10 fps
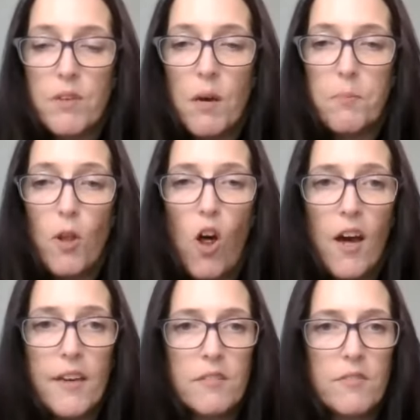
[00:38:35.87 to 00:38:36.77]

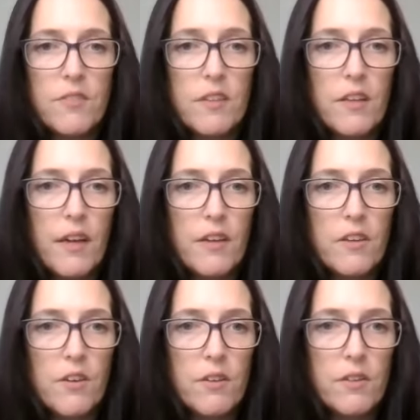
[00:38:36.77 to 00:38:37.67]
Apply, see how you
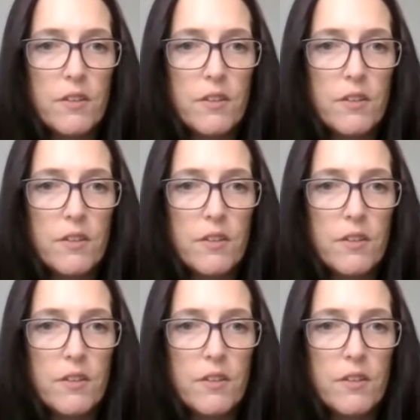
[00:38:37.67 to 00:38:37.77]
go.